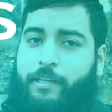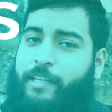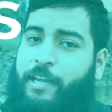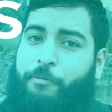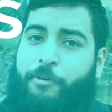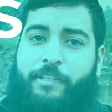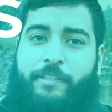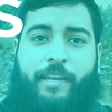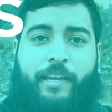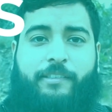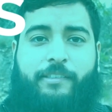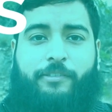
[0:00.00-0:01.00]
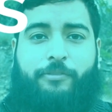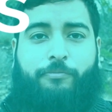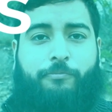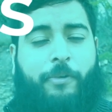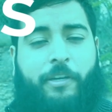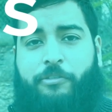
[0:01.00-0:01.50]
Now we're in Texas,
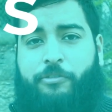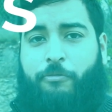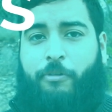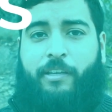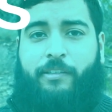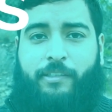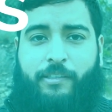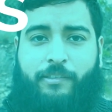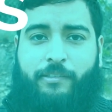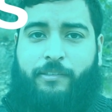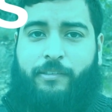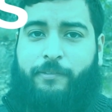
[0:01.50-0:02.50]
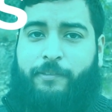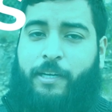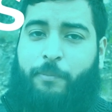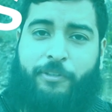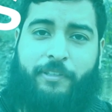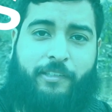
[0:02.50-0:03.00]
weather's crazy. A
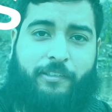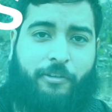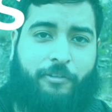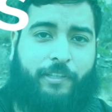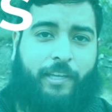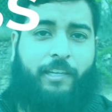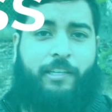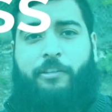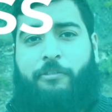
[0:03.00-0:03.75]
couple of days ago it was 80